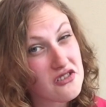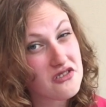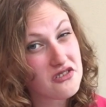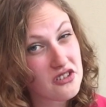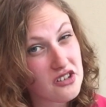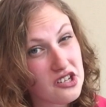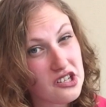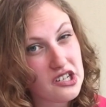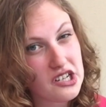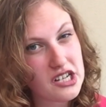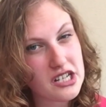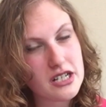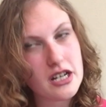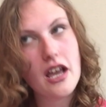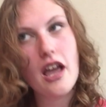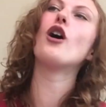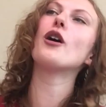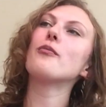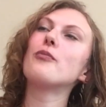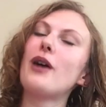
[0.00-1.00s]
It's all
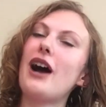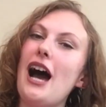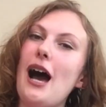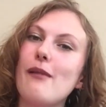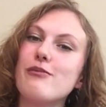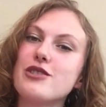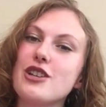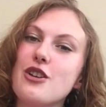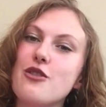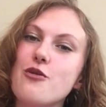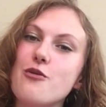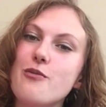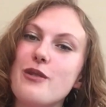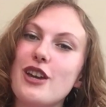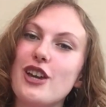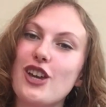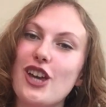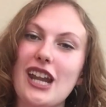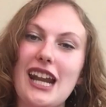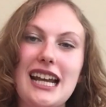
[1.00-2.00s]
good. Or perhaps it would
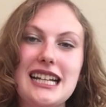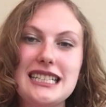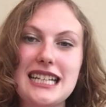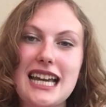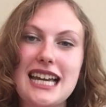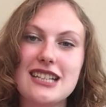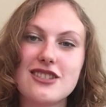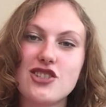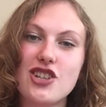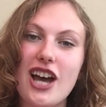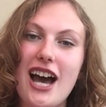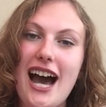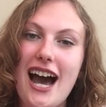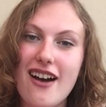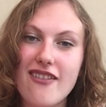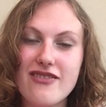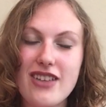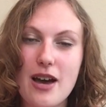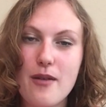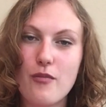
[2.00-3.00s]
be a good idea to
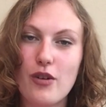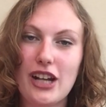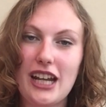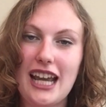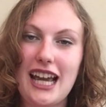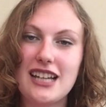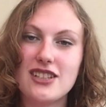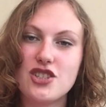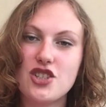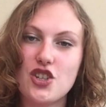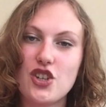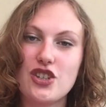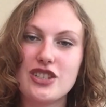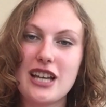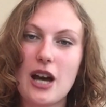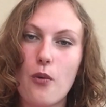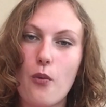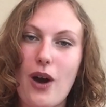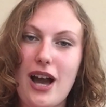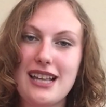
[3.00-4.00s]
have that money and to use
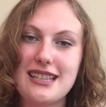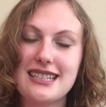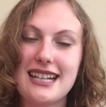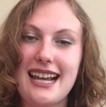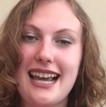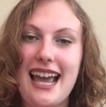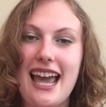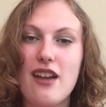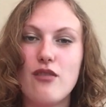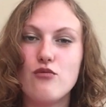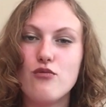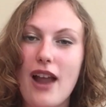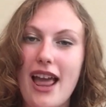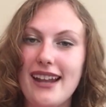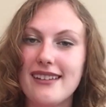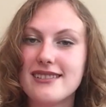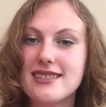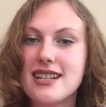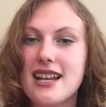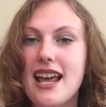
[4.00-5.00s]
that wisely in
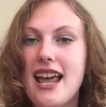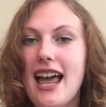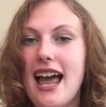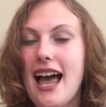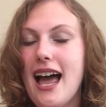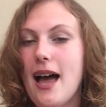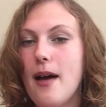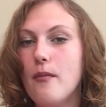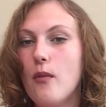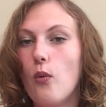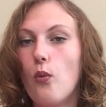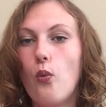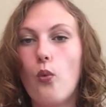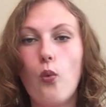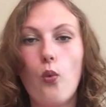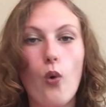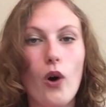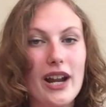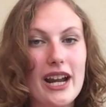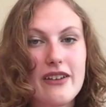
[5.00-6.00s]
rent.
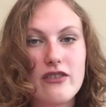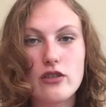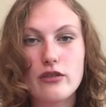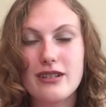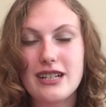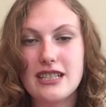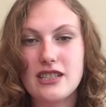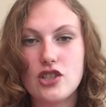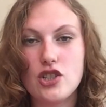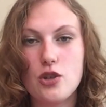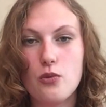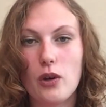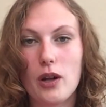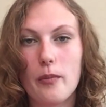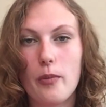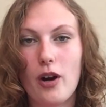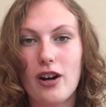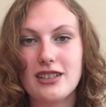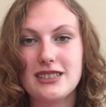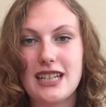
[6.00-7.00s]
Whatever reason you
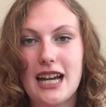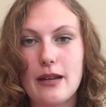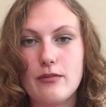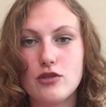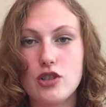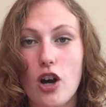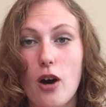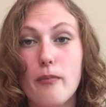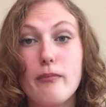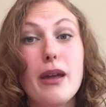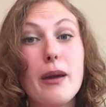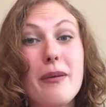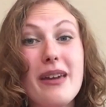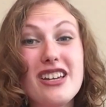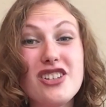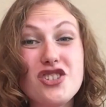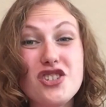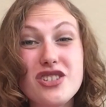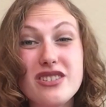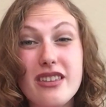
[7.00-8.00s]
want a part-time job, maybe
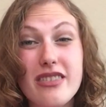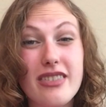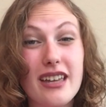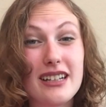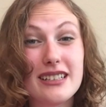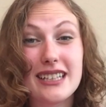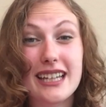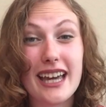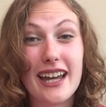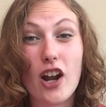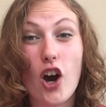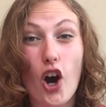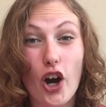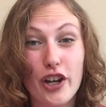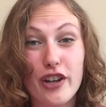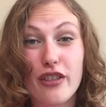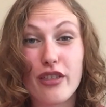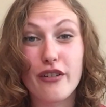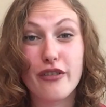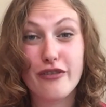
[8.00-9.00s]
it's just a thing to get
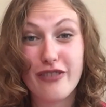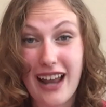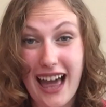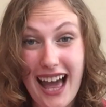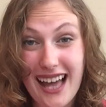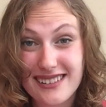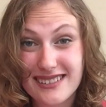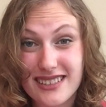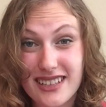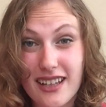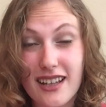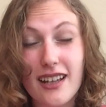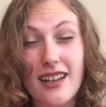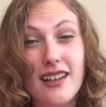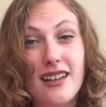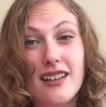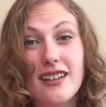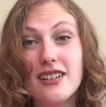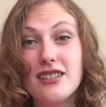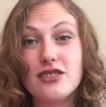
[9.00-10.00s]
out of the flat.
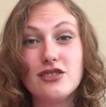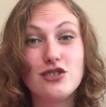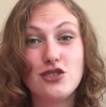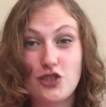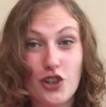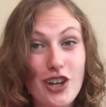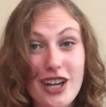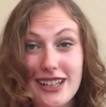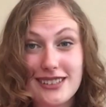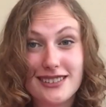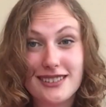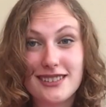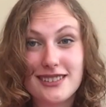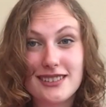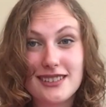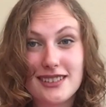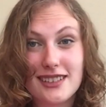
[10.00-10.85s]
Do it.